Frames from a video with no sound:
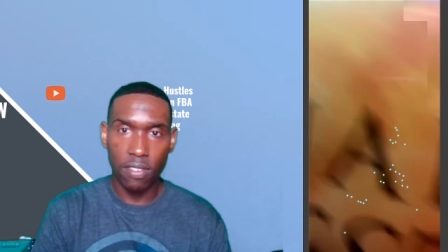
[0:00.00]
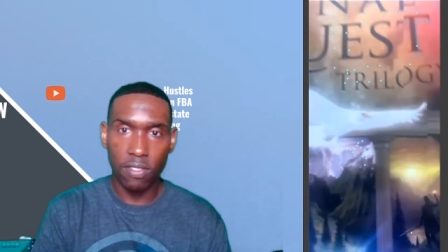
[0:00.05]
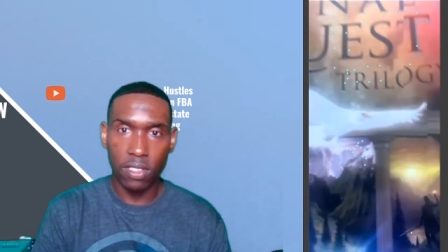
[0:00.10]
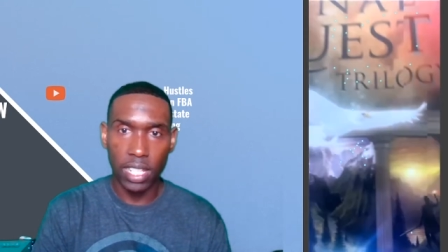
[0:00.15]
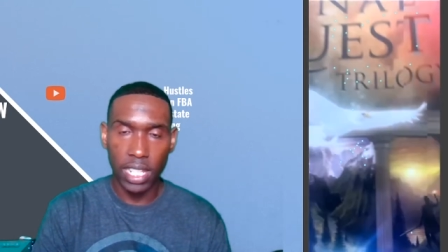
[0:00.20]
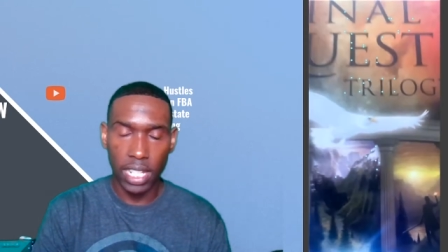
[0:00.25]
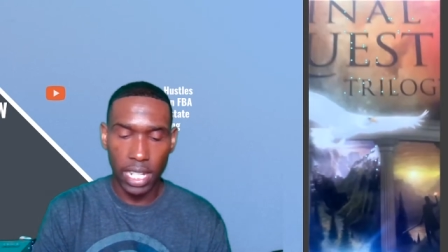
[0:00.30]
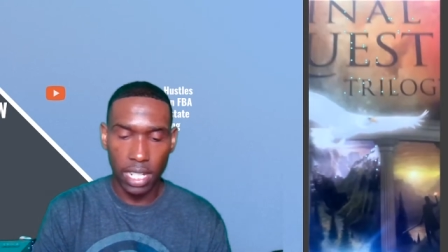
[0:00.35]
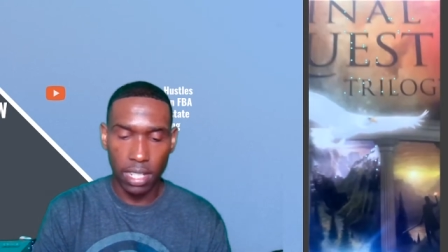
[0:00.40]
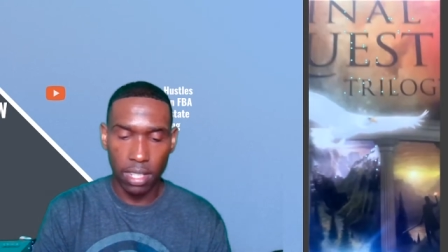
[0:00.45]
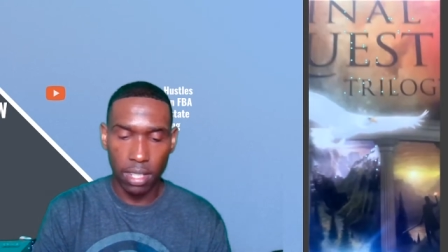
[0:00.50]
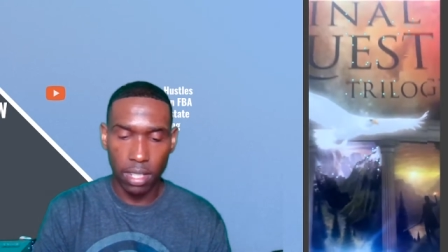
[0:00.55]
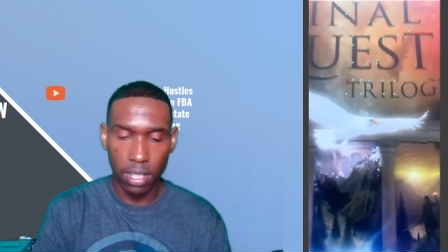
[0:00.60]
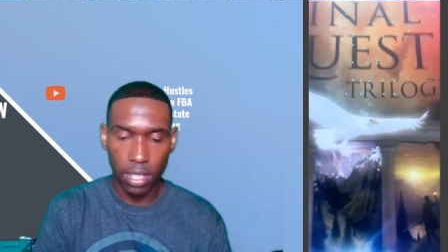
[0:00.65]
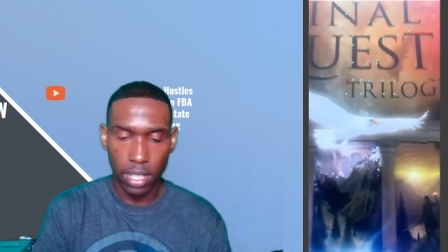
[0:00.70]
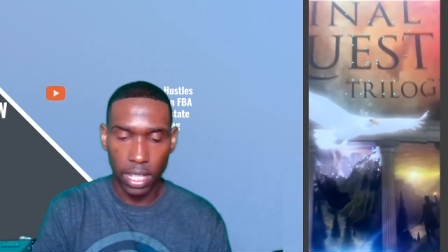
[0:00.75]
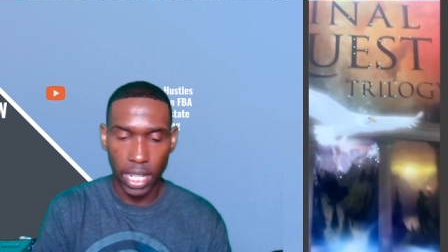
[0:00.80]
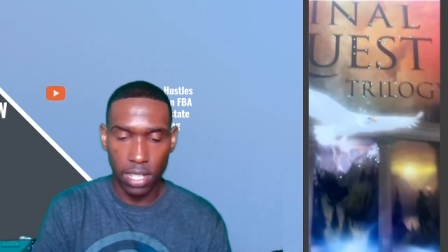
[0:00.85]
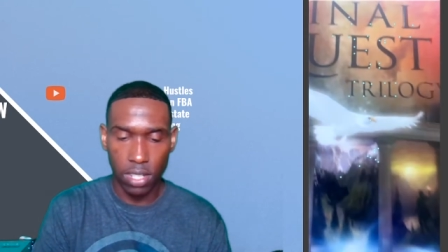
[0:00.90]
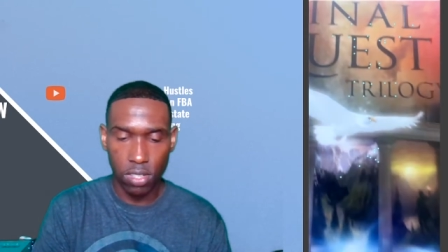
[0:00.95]
clicking
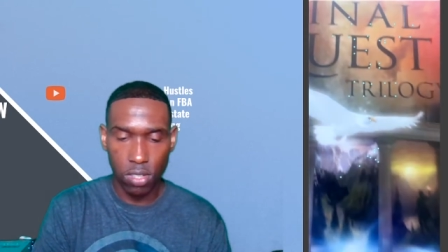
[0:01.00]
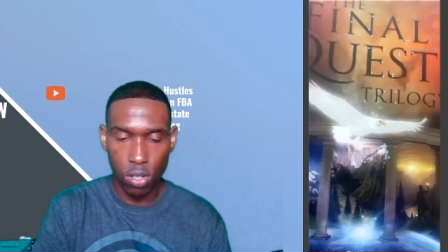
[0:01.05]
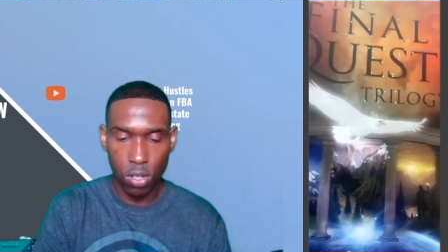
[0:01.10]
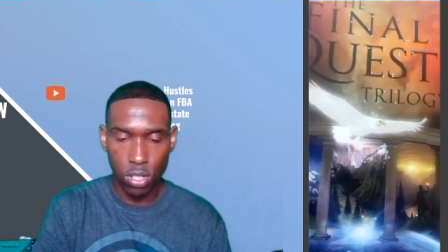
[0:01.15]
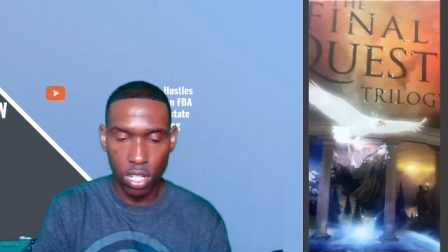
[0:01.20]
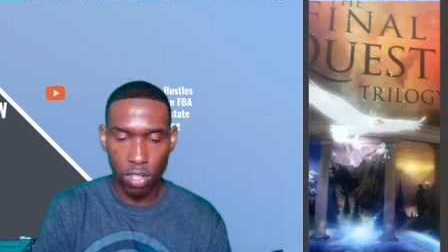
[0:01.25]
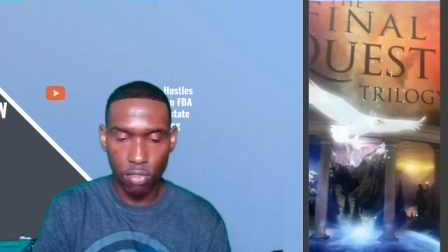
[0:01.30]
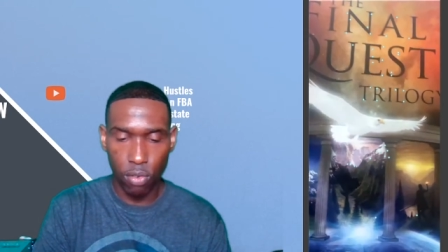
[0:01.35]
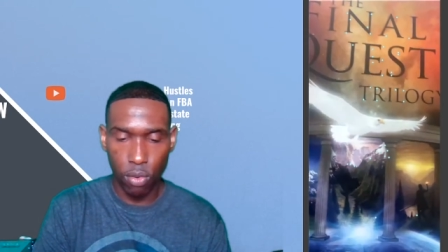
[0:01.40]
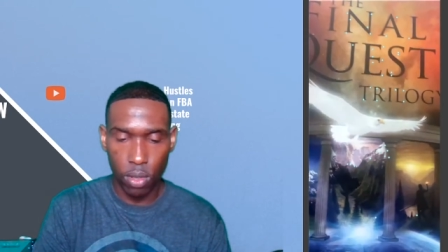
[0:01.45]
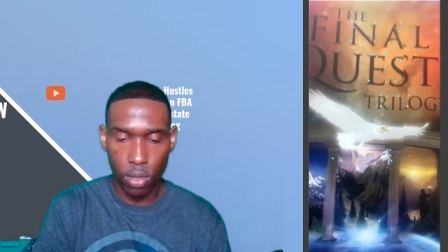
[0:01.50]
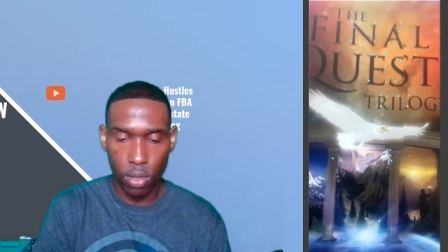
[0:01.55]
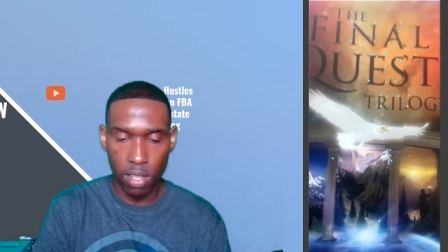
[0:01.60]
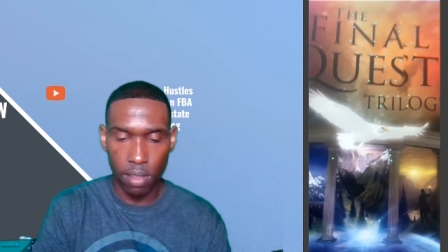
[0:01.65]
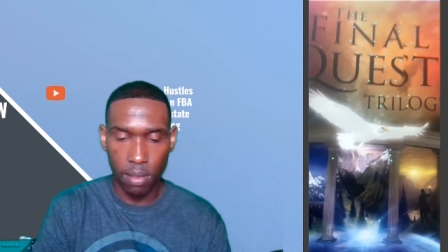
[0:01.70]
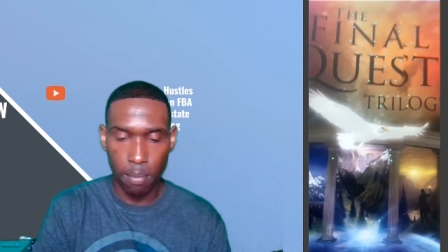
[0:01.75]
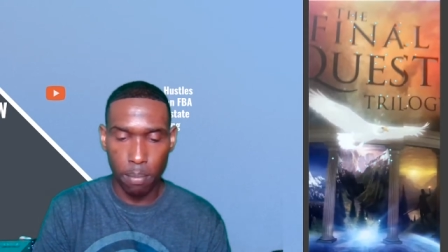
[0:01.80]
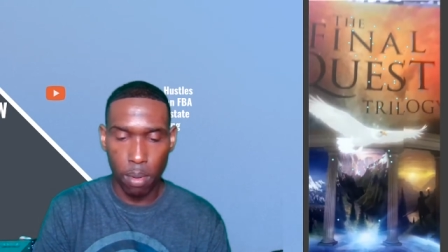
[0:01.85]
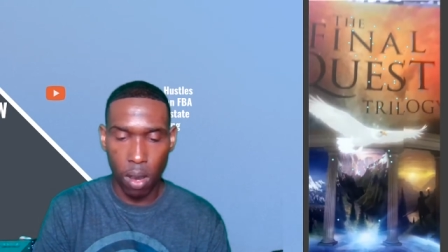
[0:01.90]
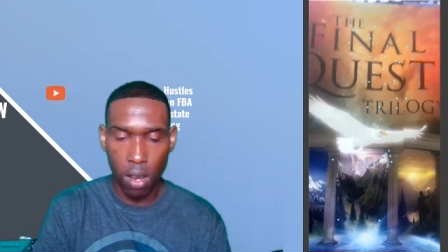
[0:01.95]
and searching for
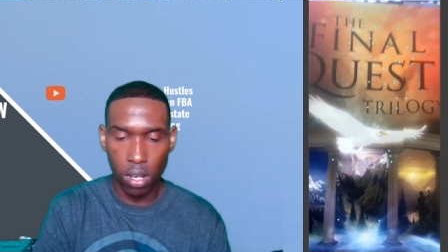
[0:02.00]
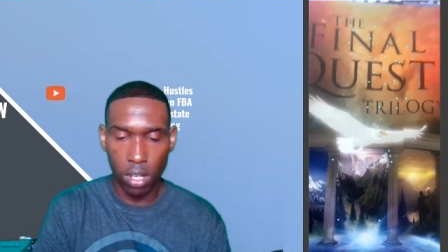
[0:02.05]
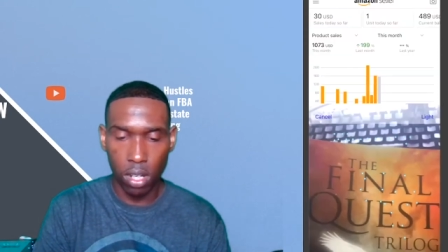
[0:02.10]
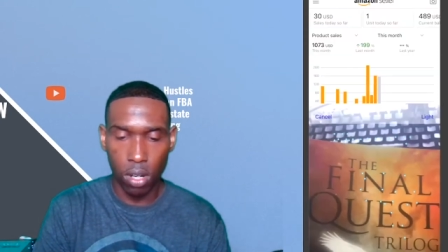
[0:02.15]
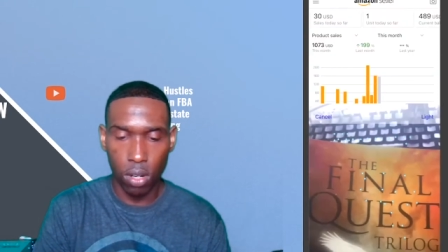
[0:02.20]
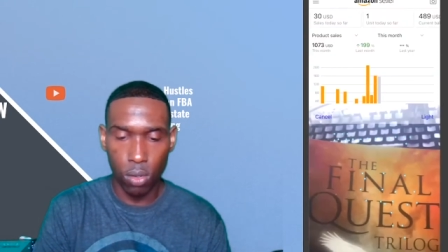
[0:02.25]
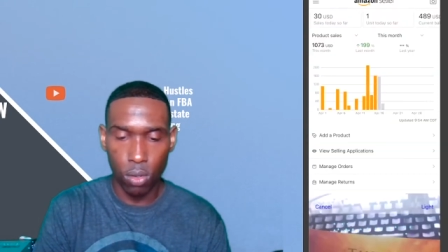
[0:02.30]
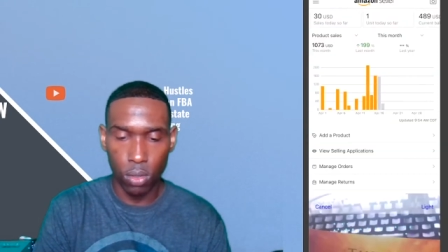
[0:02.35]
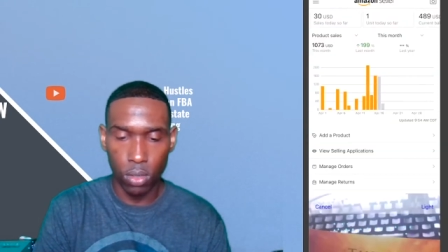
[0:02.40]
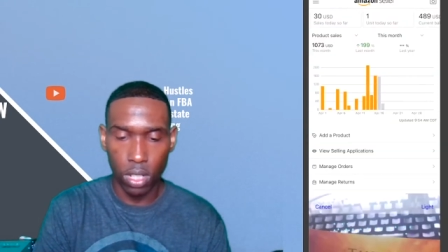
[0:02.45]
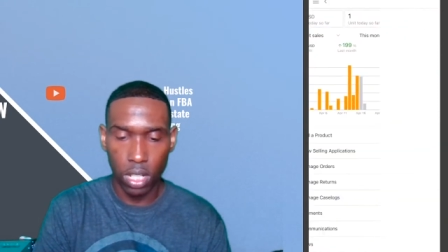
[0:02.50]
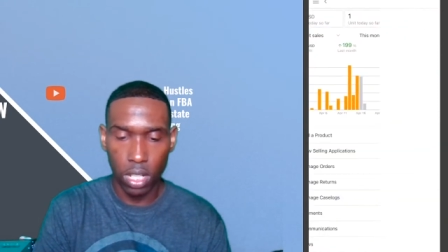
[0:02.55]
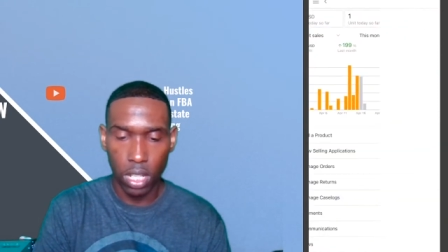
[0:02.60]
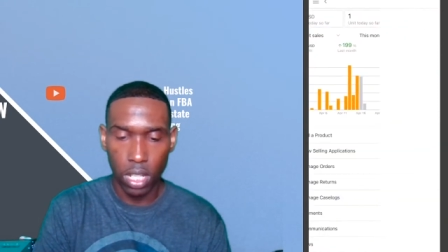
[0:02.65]
the barcode,